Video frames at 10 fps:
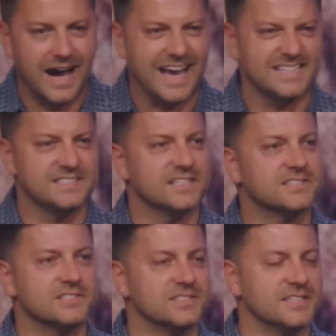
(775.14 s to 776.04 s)

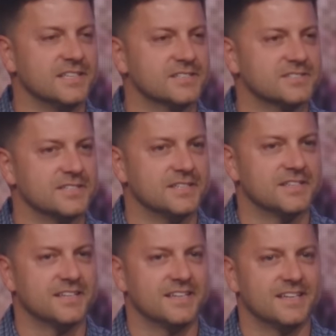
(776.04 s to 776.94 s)
identity, you see.
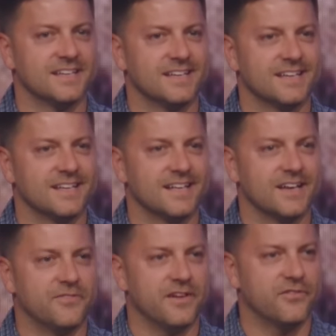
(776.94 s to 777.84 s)

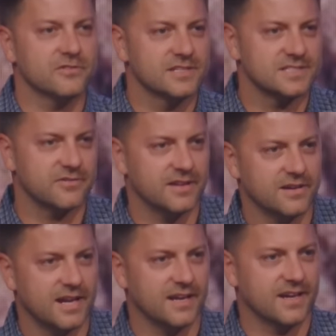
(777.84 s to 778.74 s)
If, if you're listening right now,
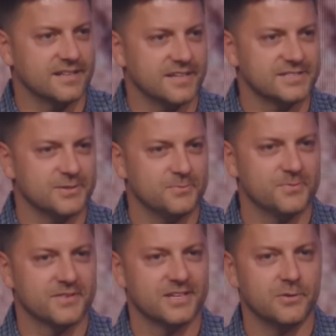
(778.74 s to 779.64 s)
can I, can I tell you something?
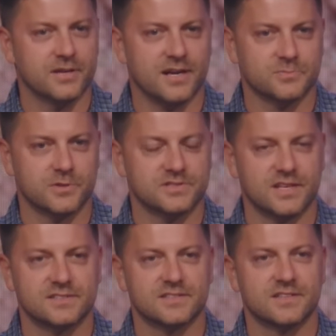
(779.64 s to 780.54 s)
You know what God's word
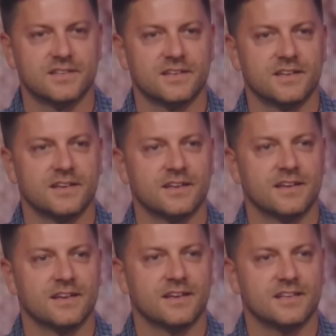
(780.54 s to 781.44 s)
says?
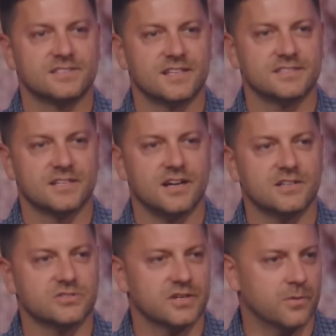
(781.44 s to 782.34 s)
It says that,
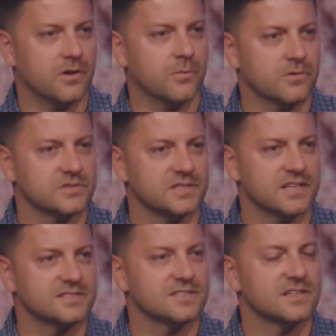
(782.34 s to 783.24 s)
contrary to what our world
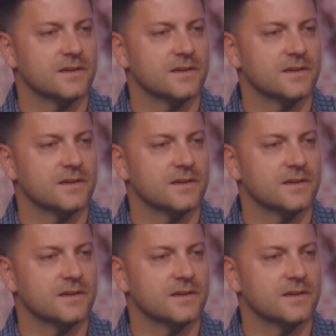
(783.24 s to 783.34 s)
says,